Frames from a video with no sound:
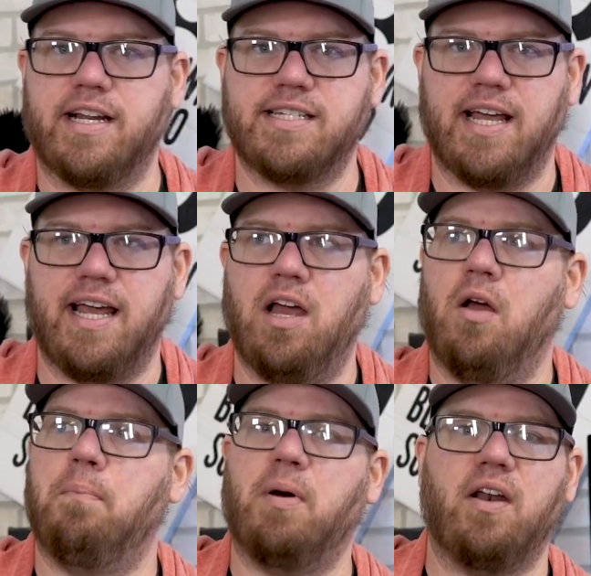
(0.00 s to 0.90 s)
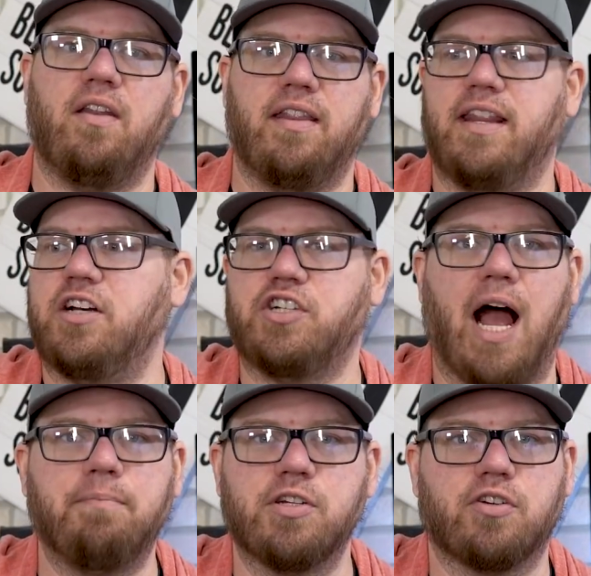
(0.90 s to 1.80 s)
gonna say, but their
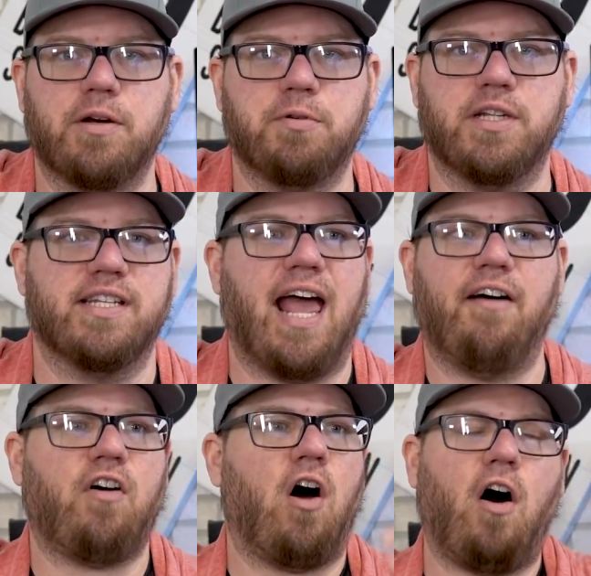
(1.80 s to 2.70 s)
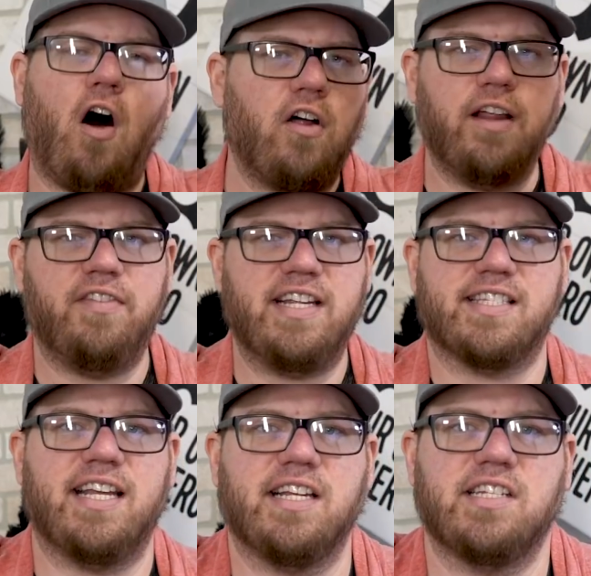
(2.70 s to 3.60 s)
job descriptions have all of
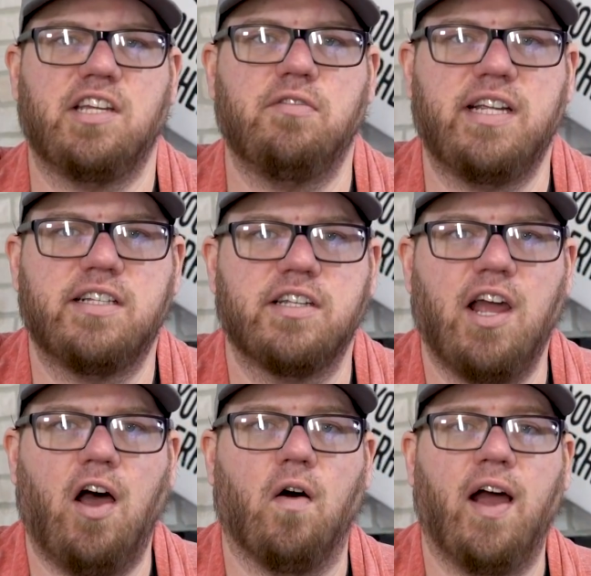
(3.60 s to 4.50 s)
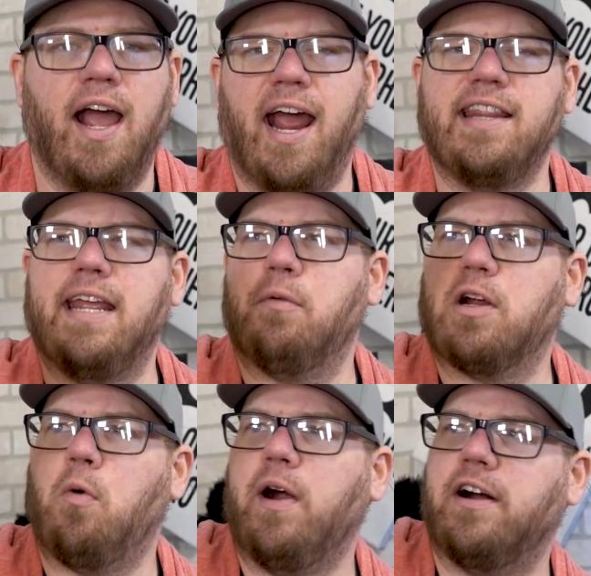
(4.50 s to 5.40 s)
these things that you need to know, and they
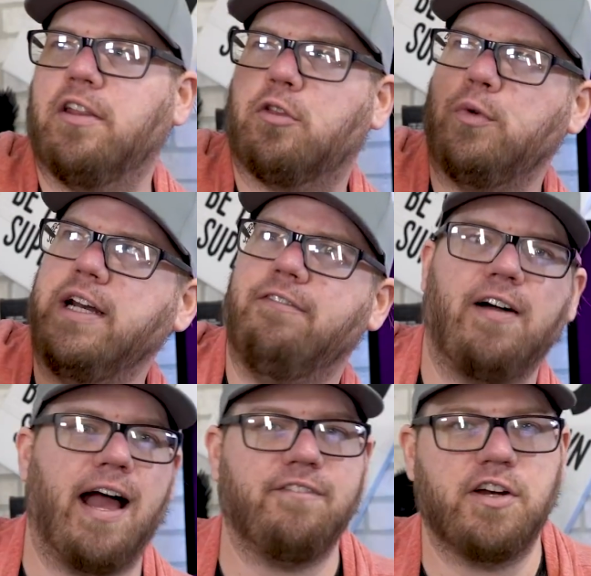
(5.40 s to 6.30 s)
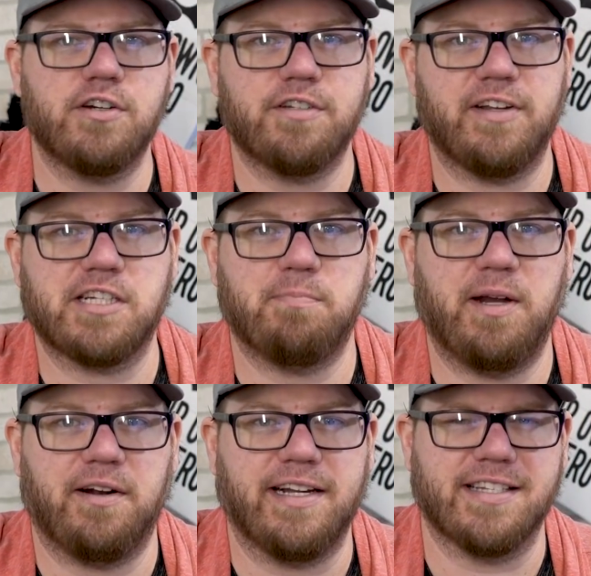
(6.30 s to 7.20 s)
require three to five years of
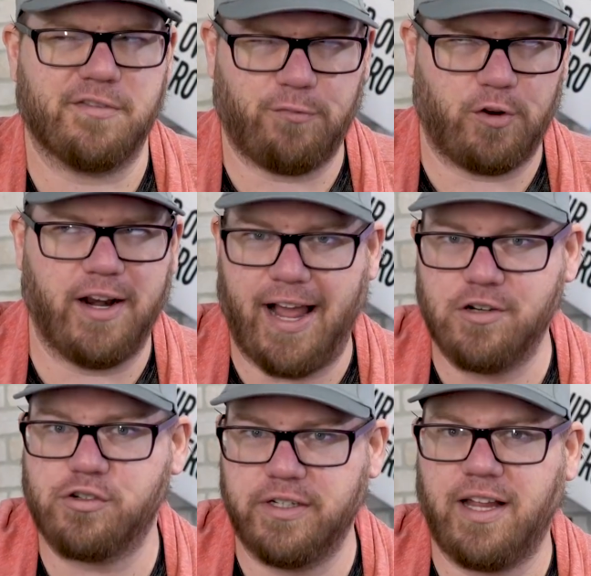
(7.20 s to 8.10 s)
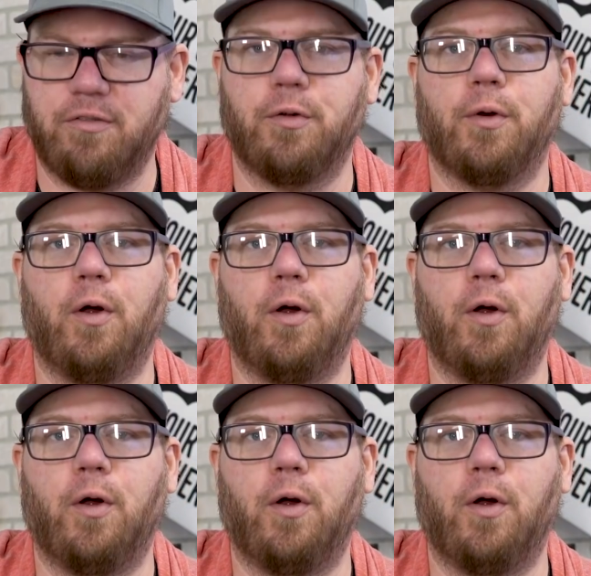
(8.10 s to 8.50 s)
experience for an entry-level